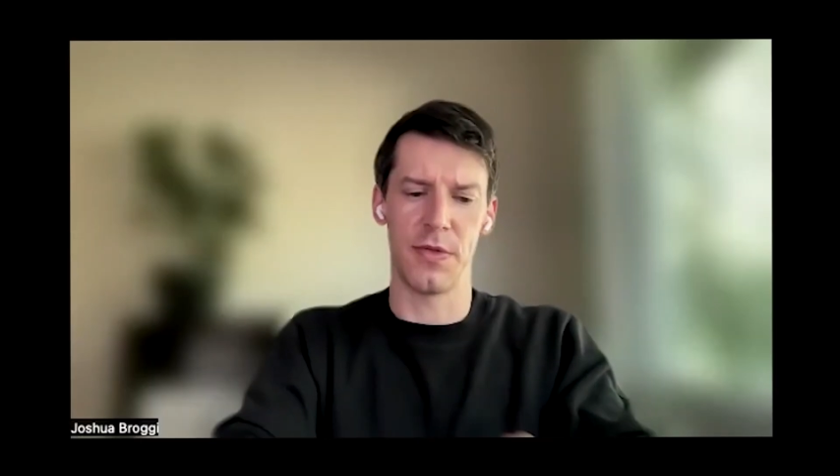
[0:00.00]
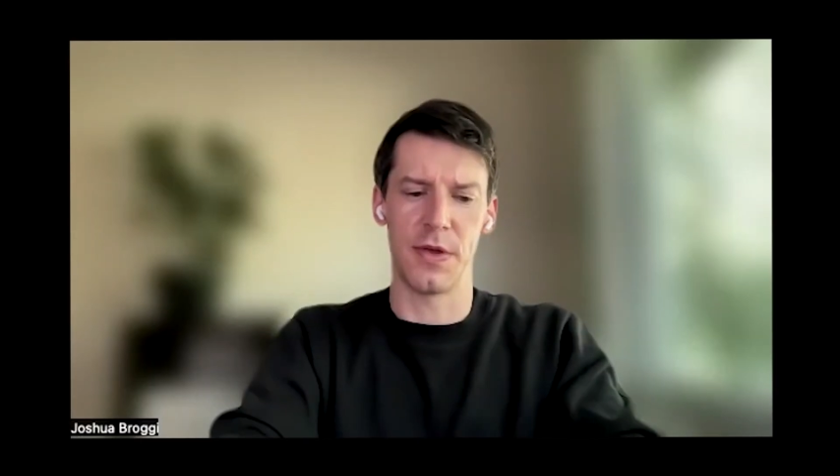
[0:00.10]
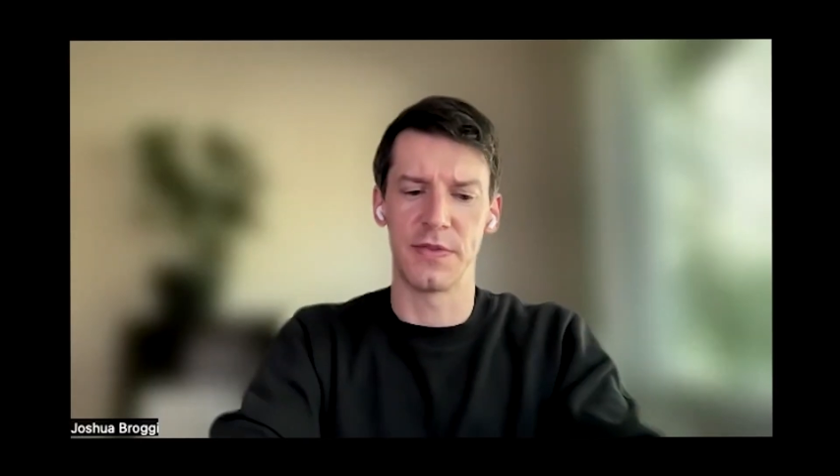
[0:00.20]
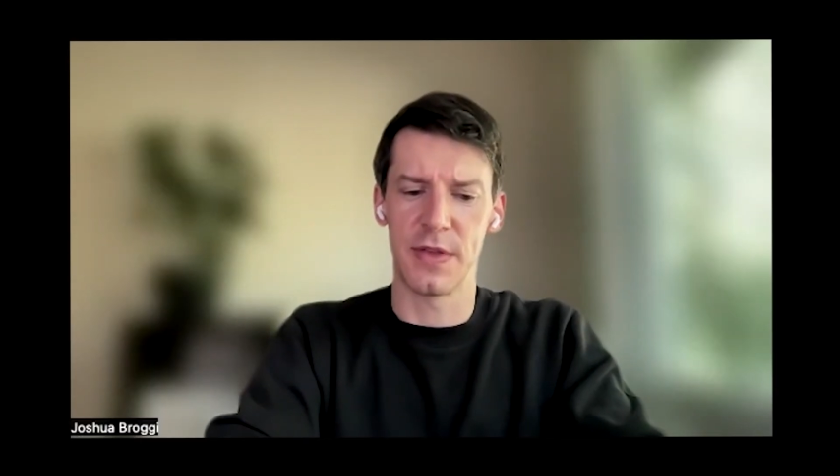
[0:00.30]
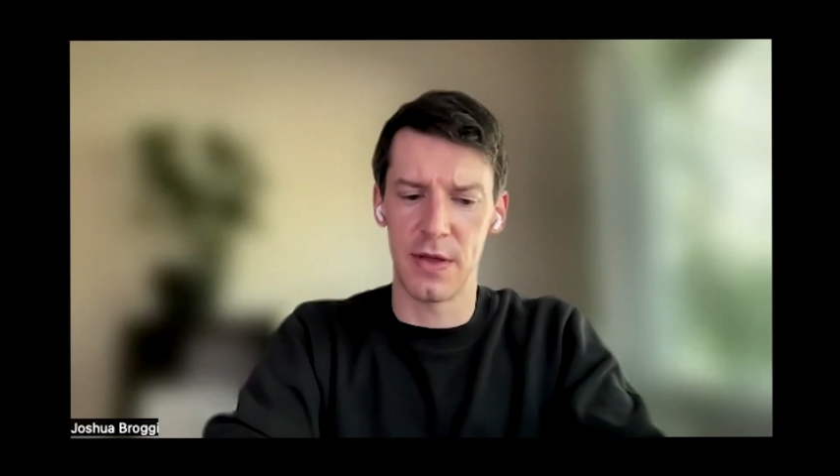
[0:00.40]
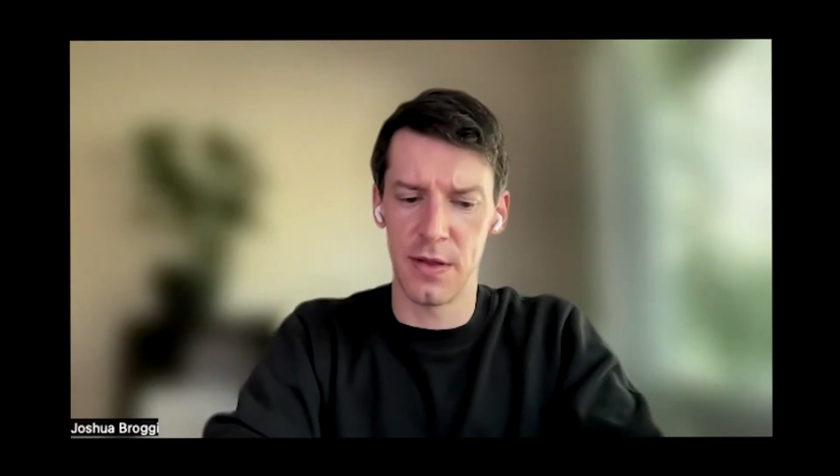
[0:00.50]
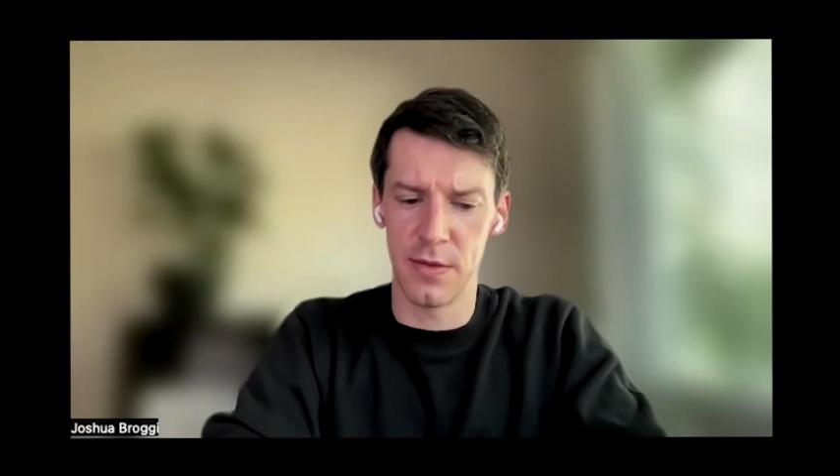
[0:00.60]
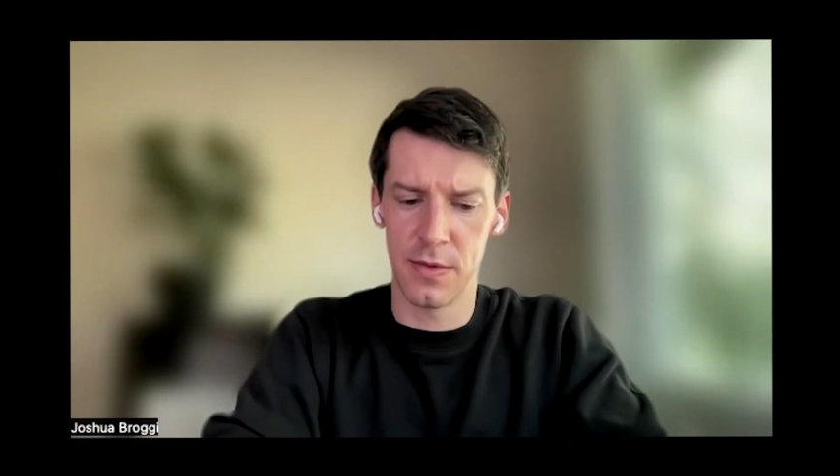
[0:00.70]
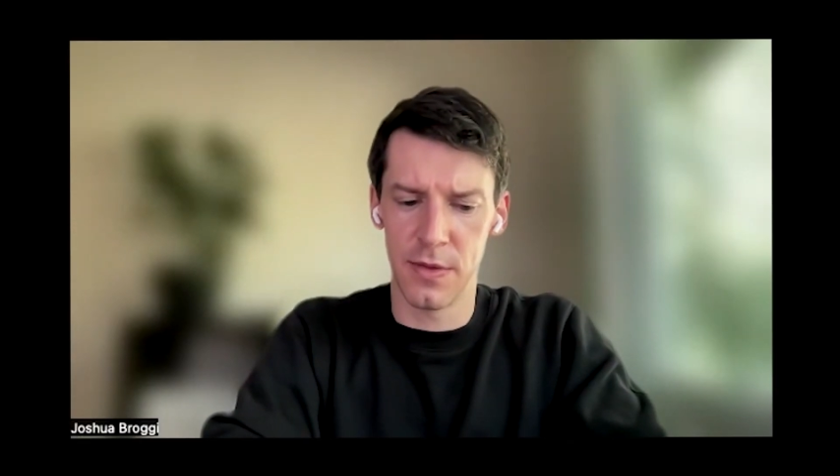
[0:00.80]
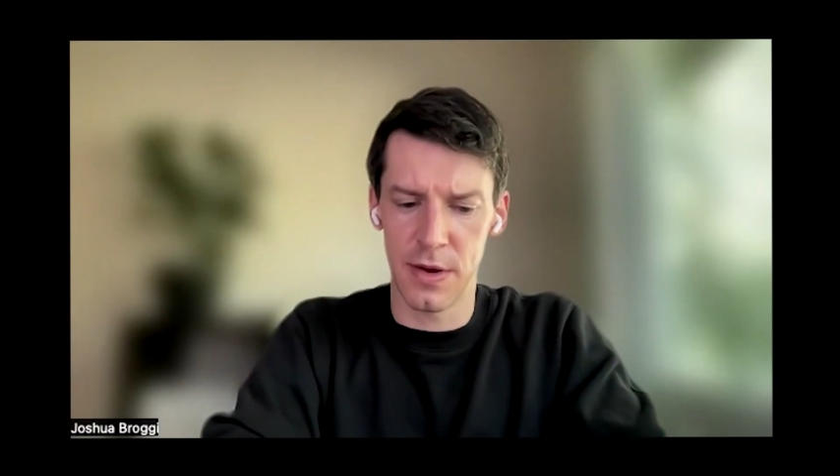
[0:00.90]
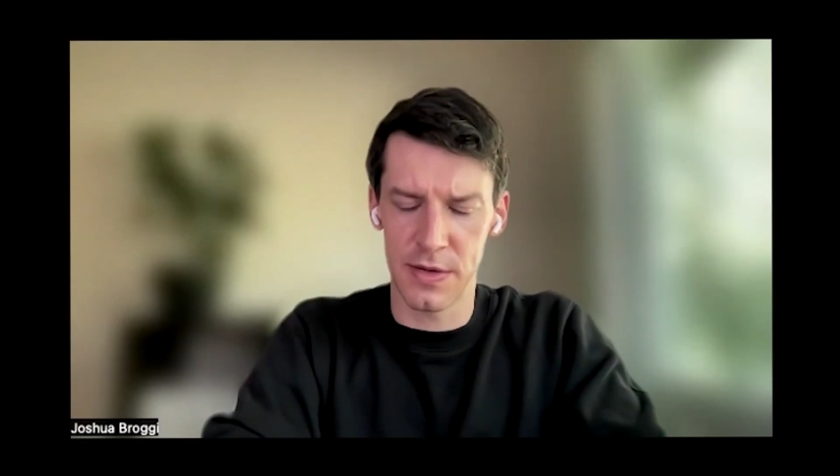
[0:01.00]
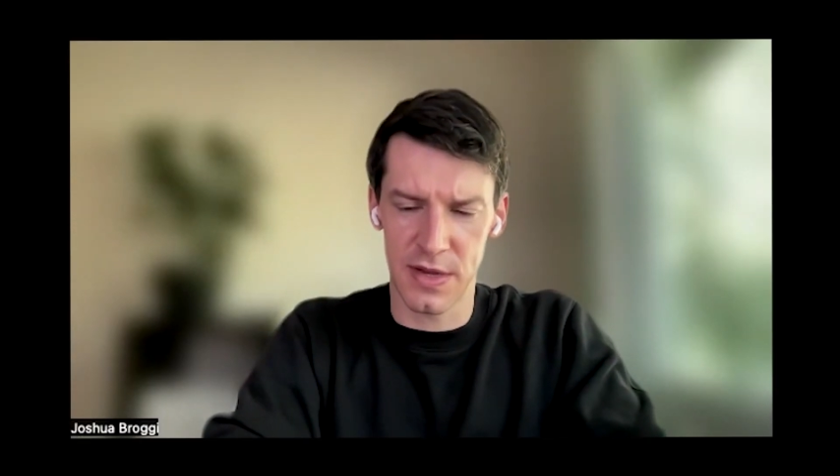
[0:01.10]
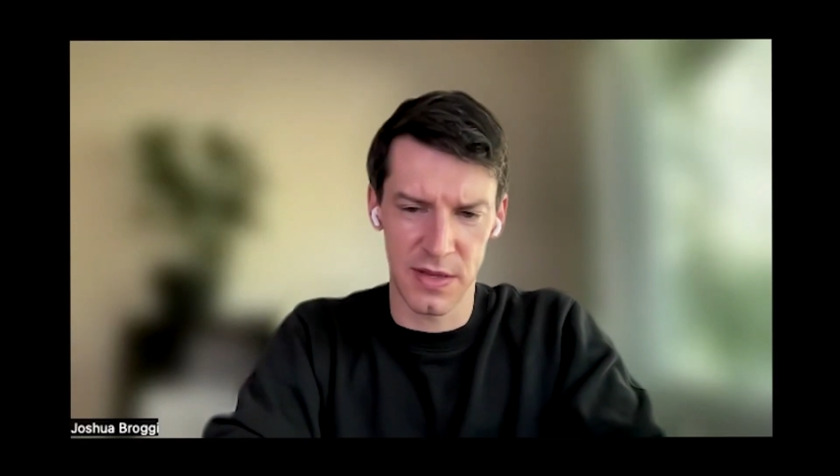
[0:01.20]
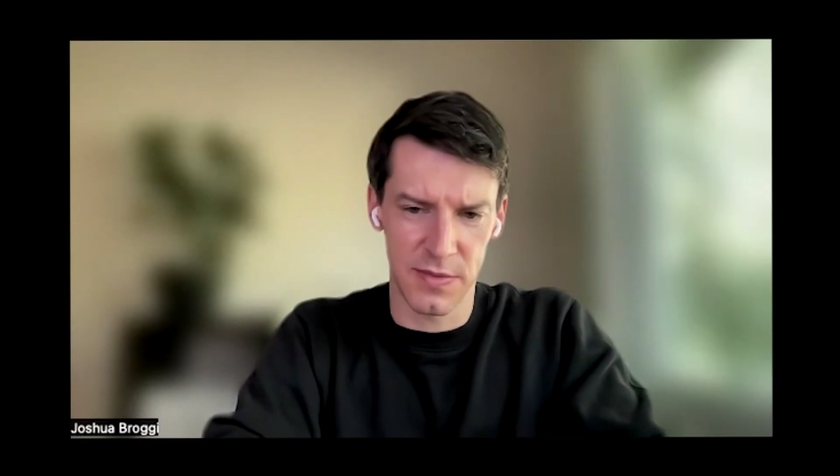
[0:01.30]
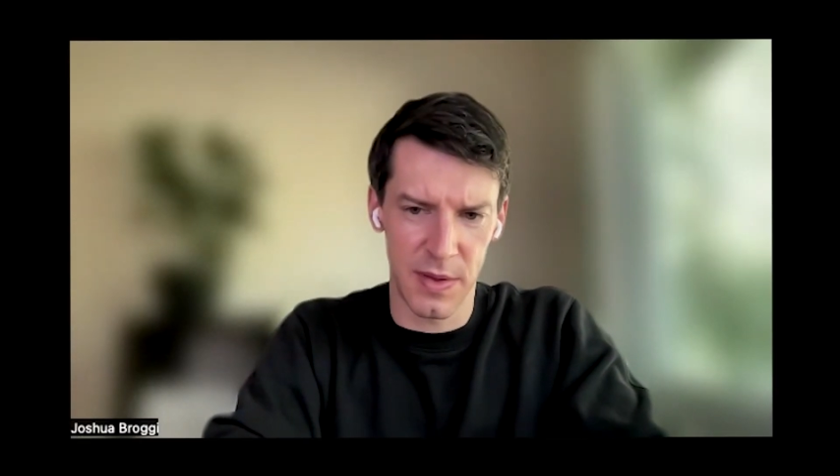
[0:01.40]
the things that
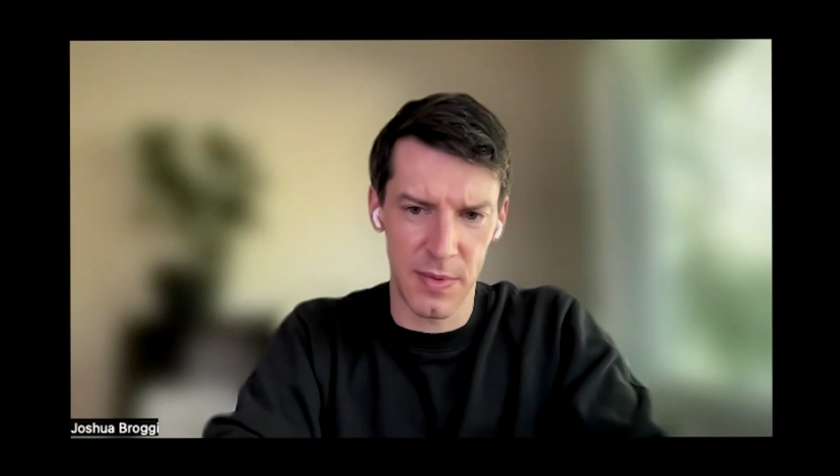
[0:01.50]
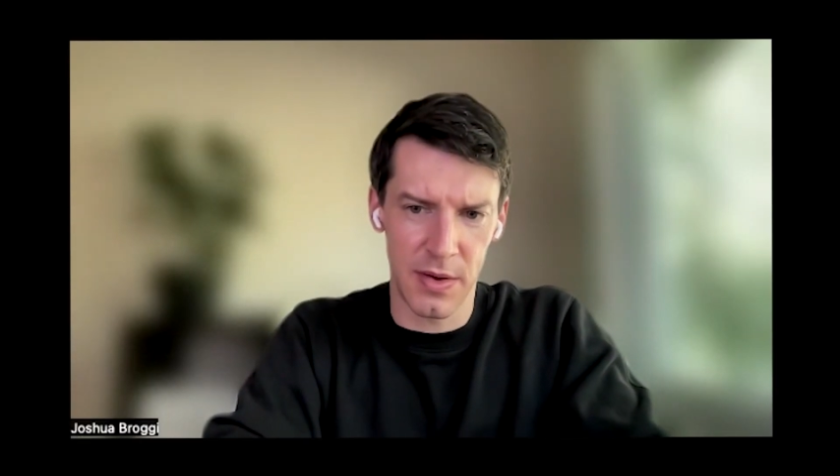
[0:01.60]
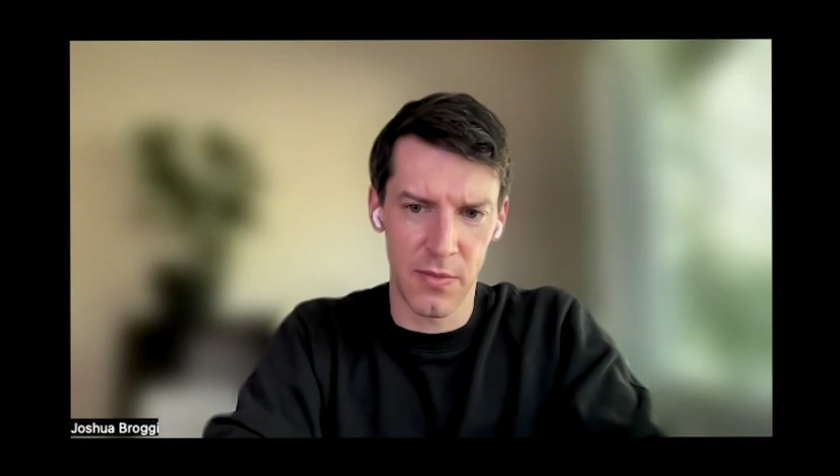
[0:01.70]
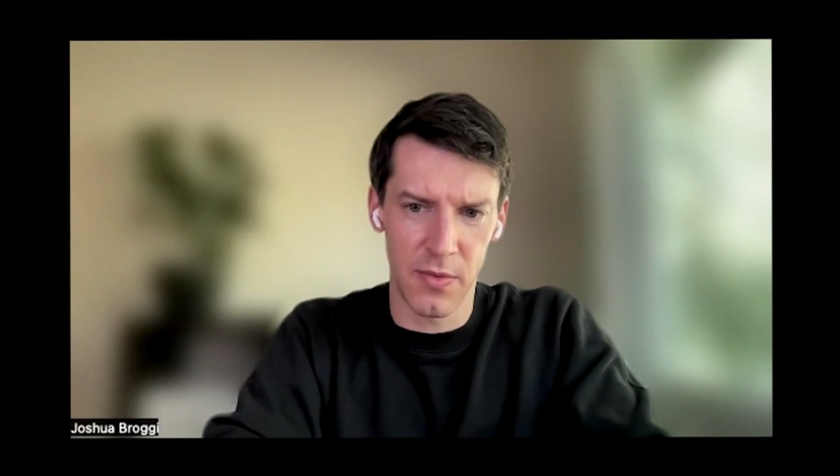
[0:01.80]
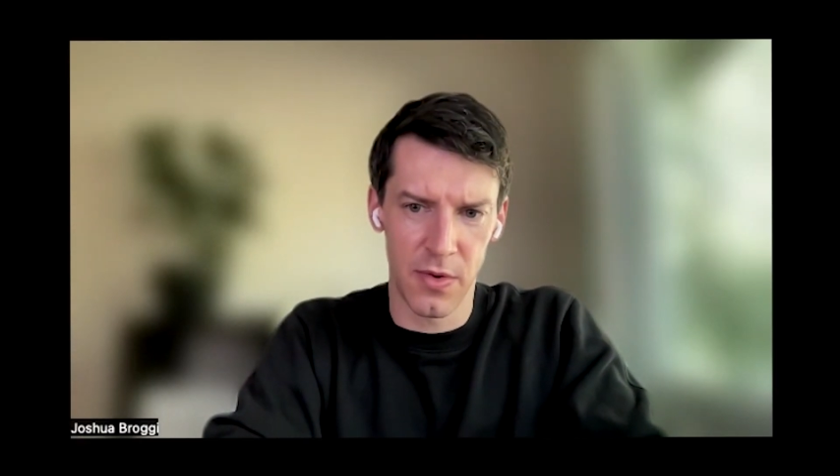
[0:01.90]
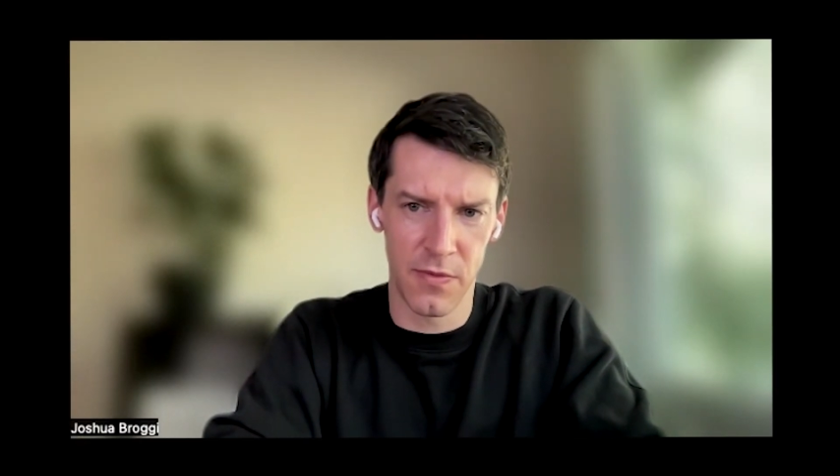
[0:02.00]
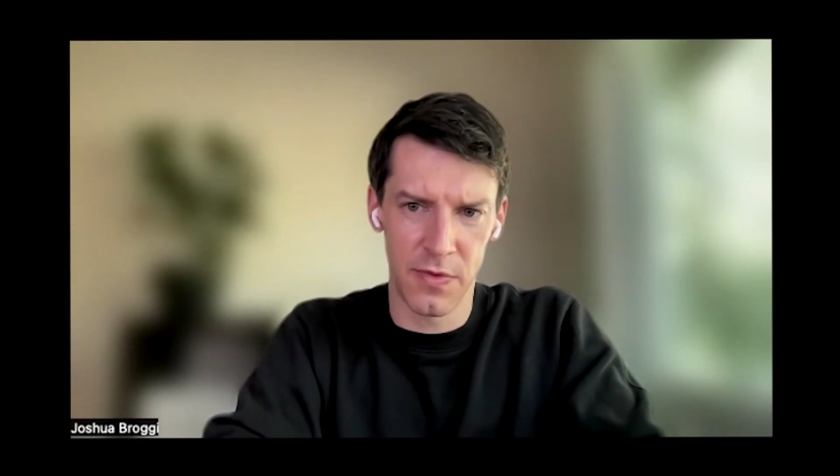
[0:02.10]
excites me about Wolf